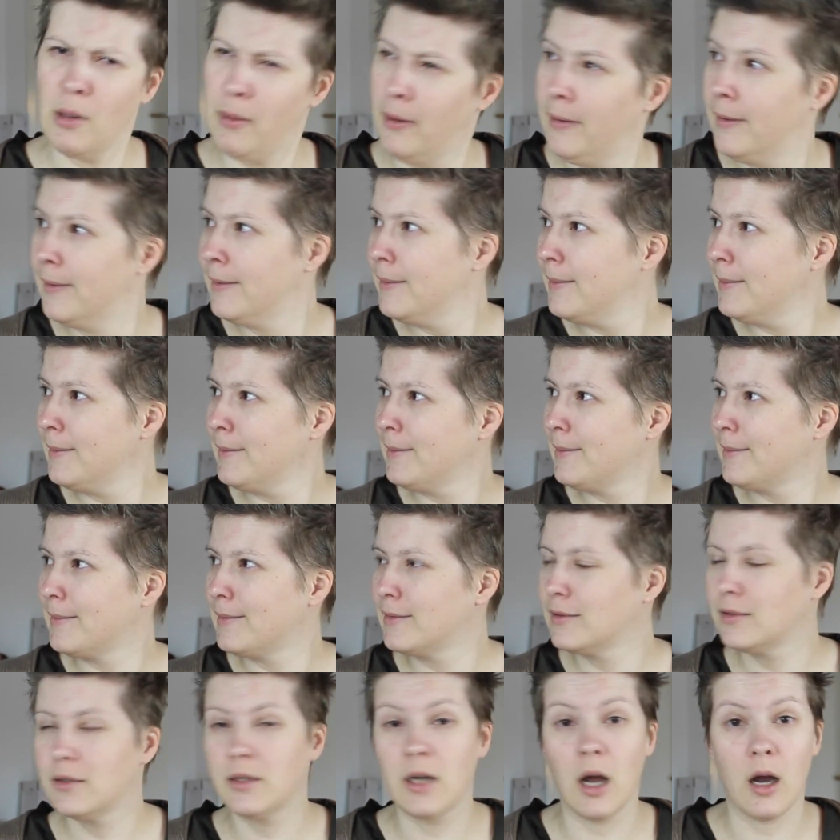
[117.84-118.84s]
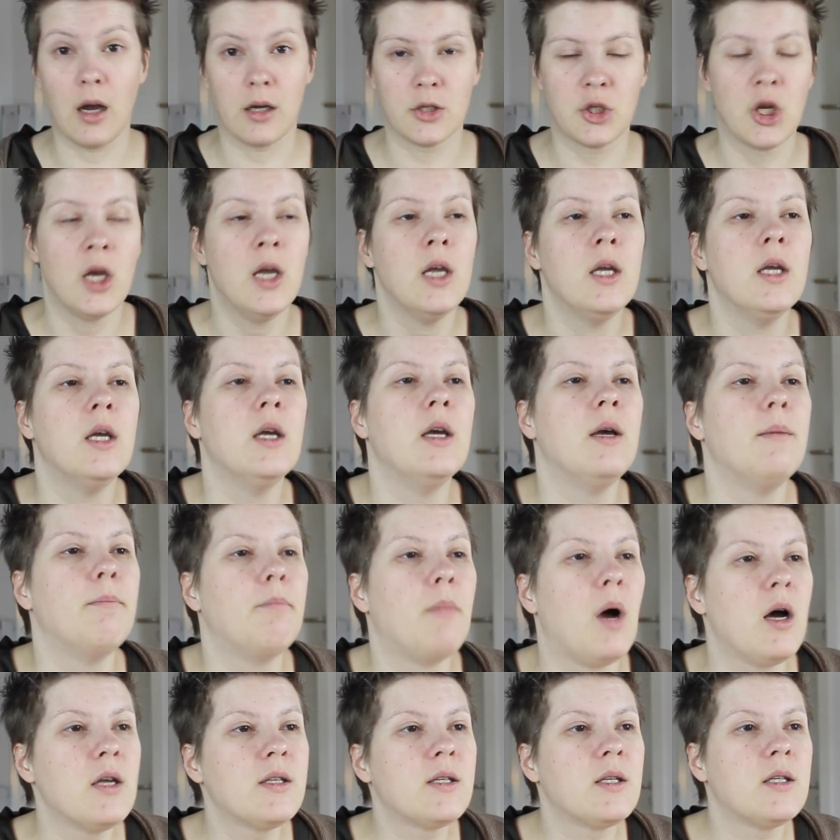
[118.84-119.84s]
Oh, gosh.
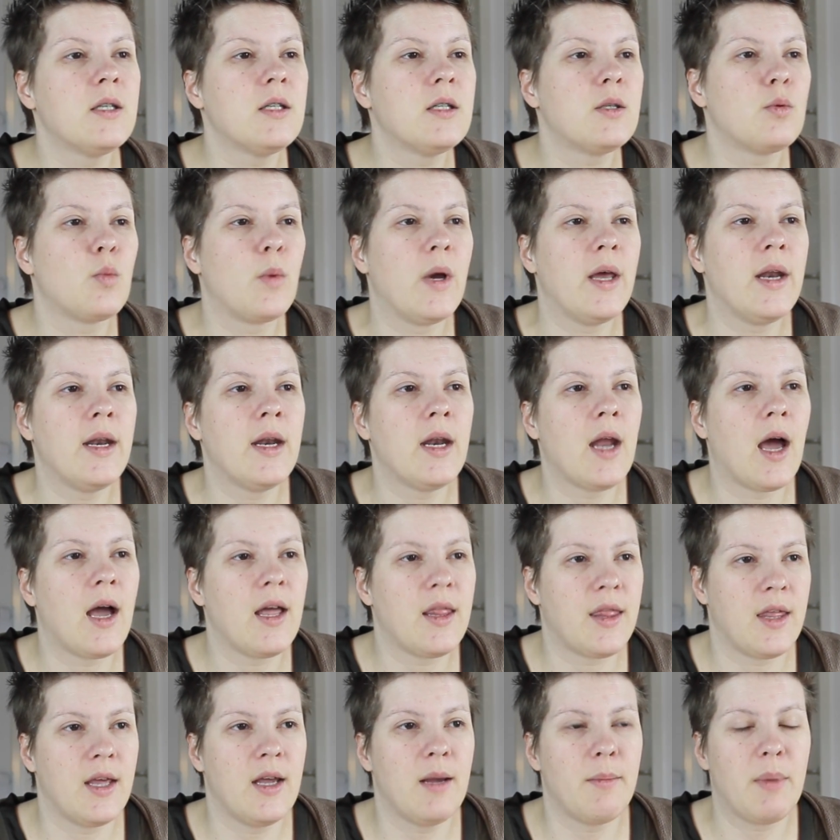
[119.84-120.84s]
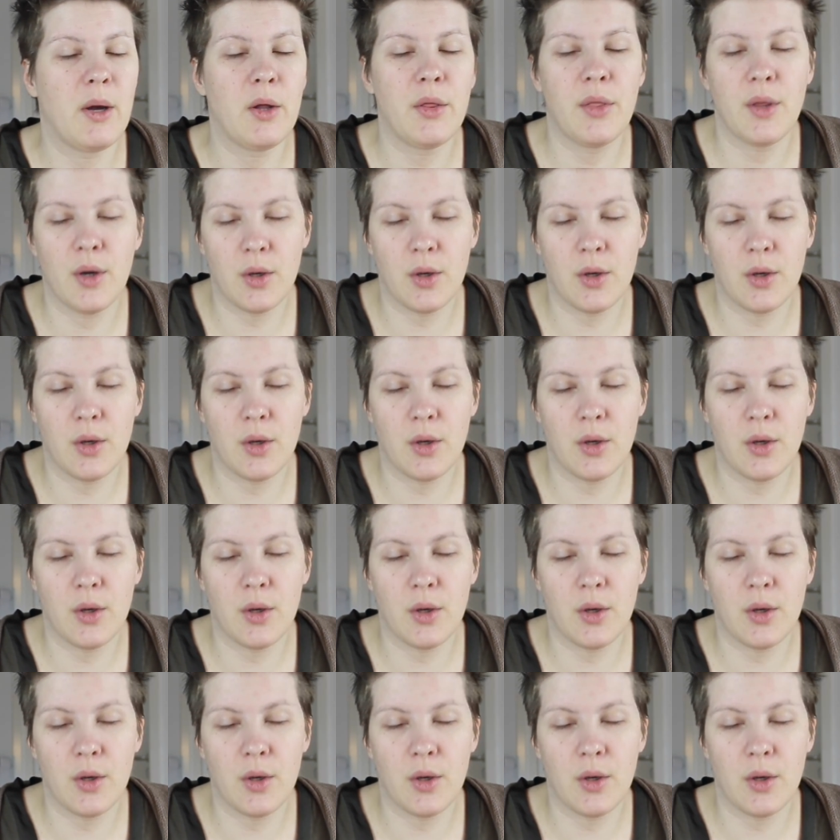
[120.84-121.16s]
Mosses, when I think about